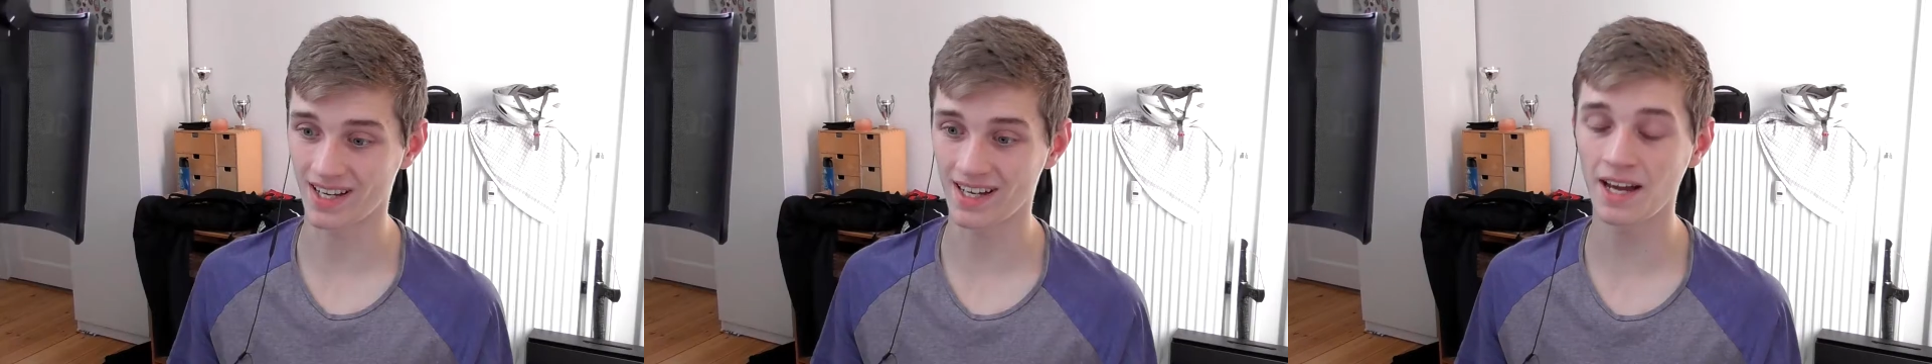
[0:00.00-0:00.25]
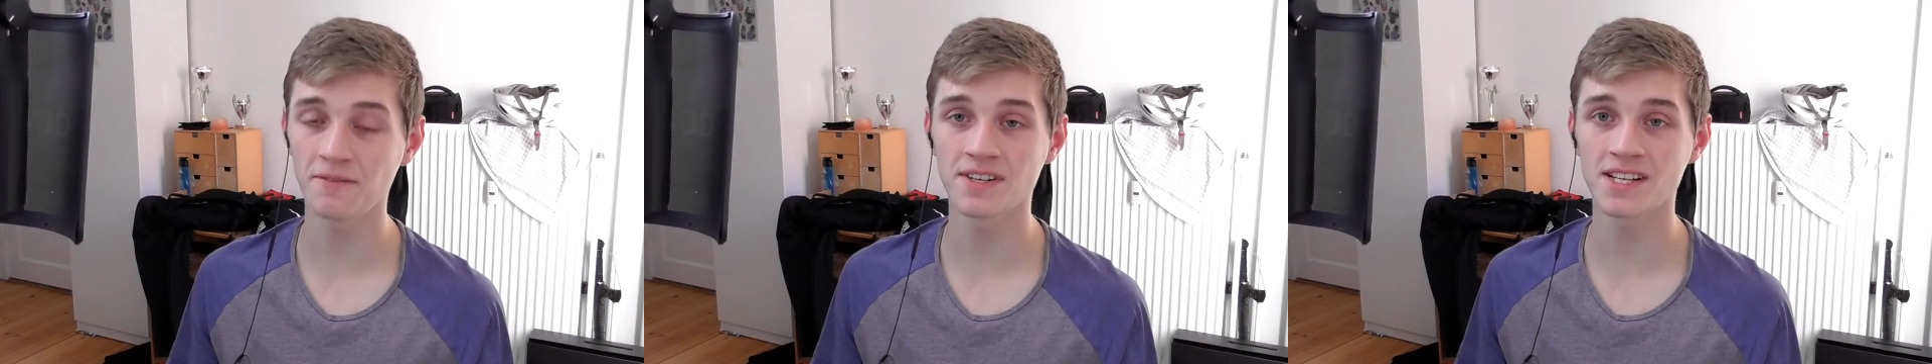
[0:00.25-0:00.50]
and I
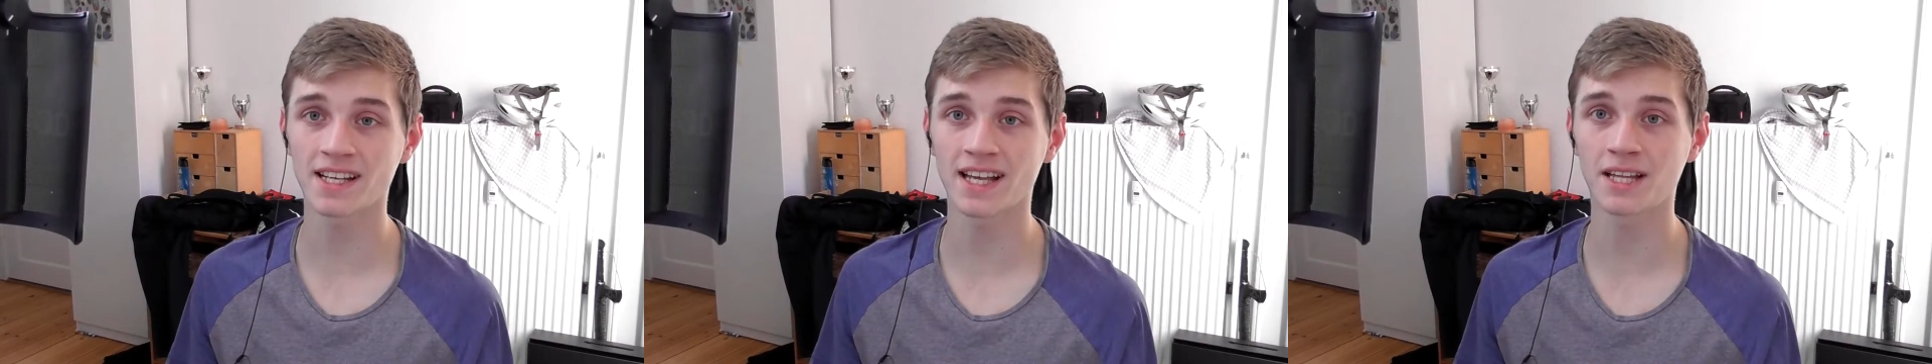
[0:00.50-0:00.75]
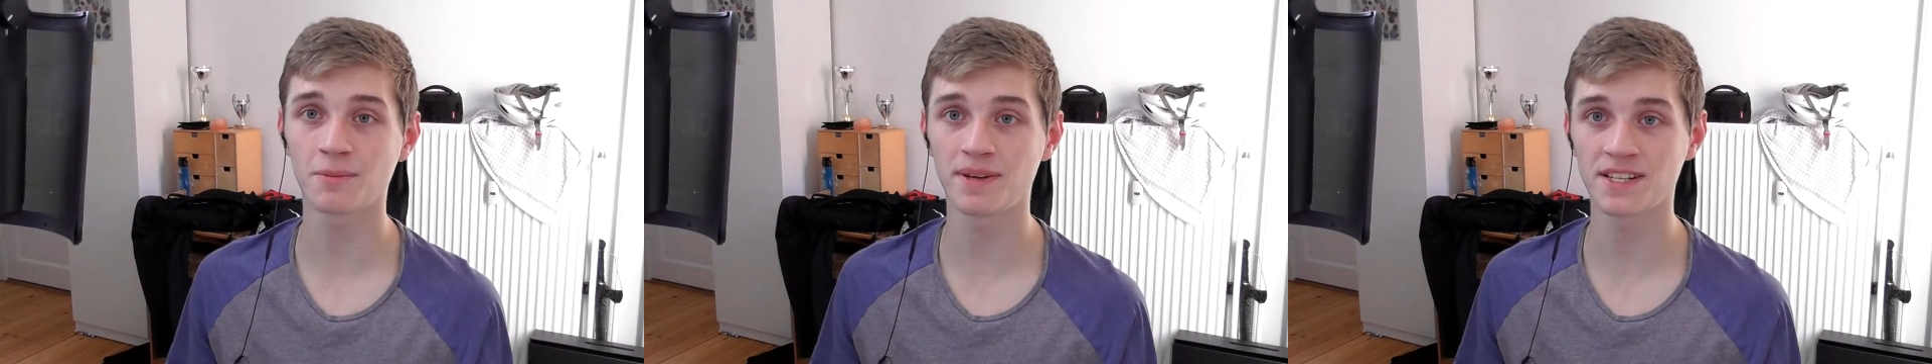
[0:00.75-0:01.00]
haven't exactly
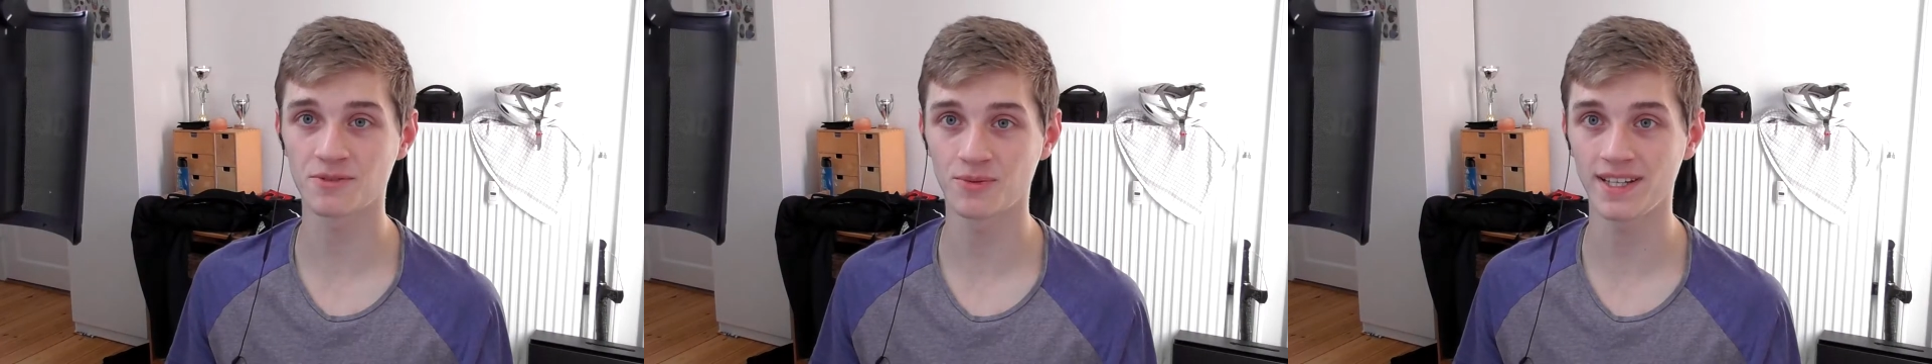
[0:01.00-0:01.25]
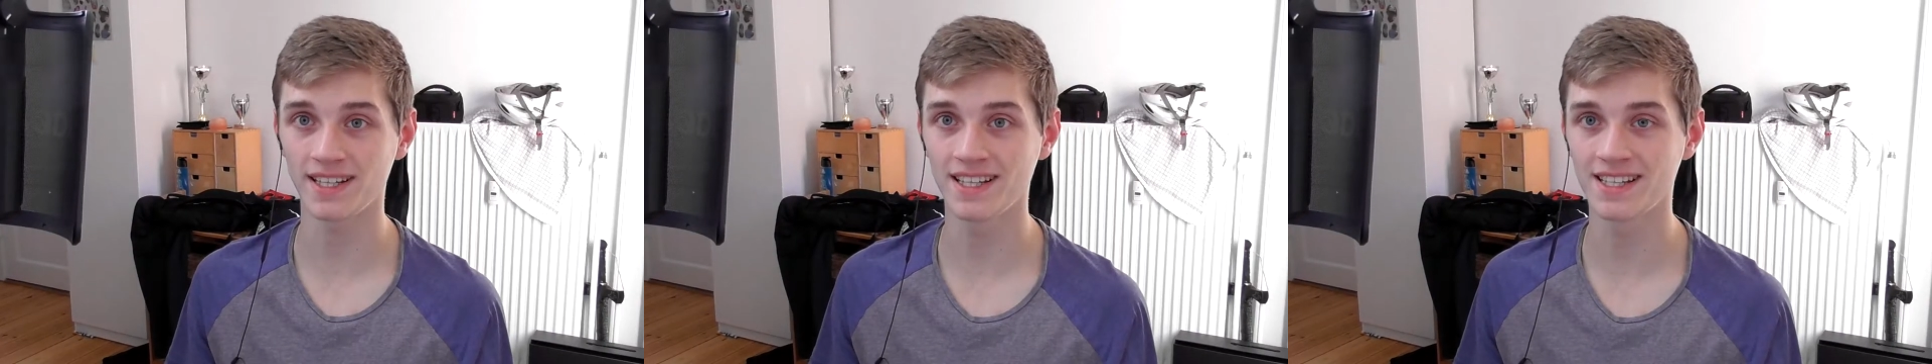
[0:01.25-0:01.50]
had the best
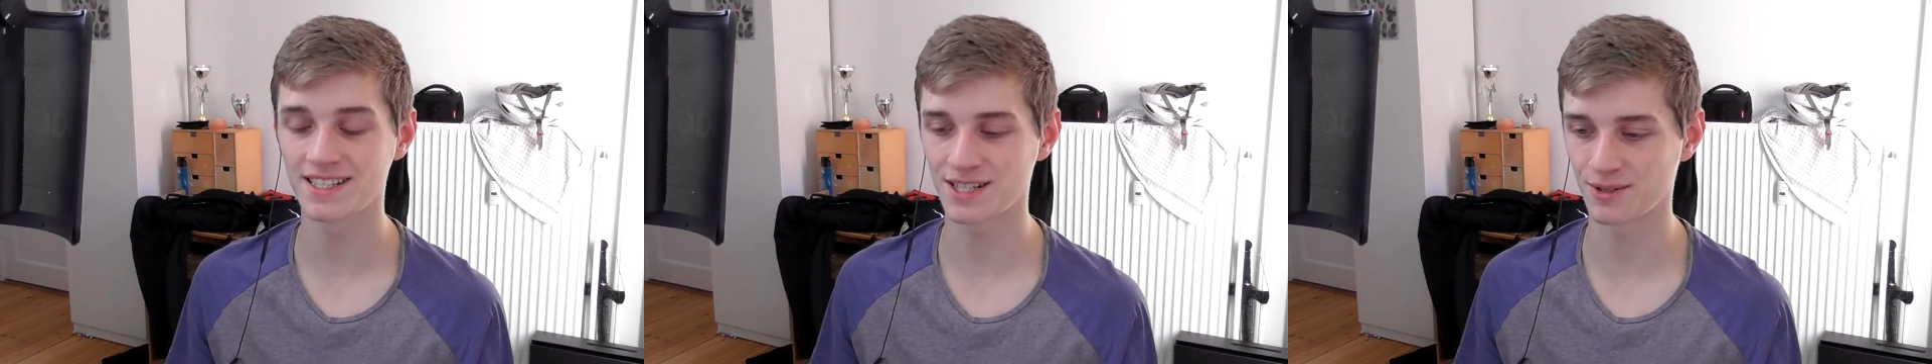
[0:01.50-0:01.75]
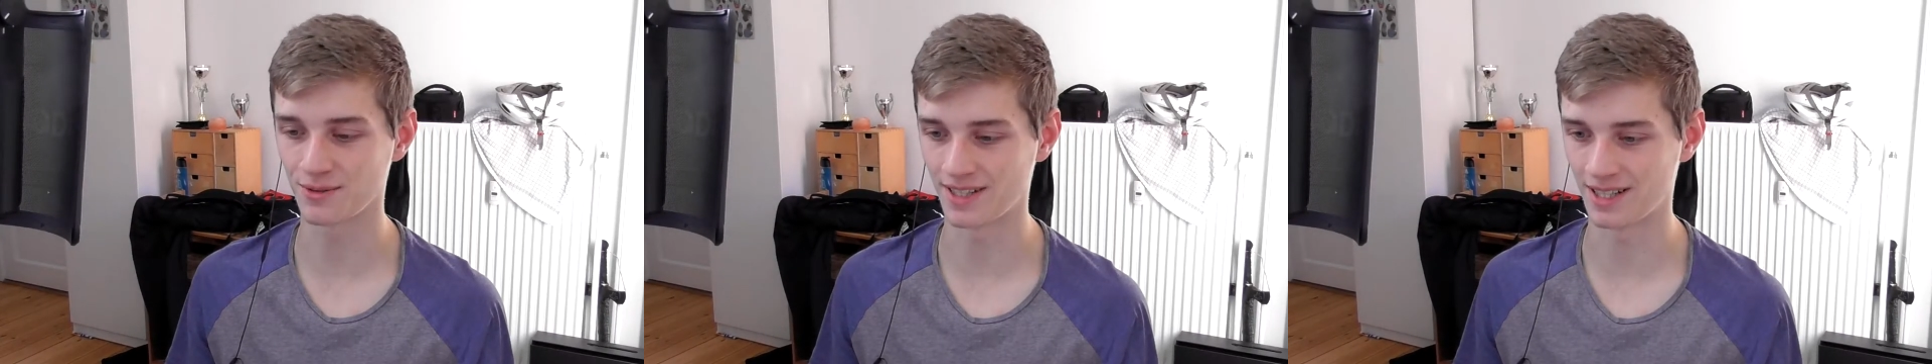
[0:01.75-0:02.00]
week. So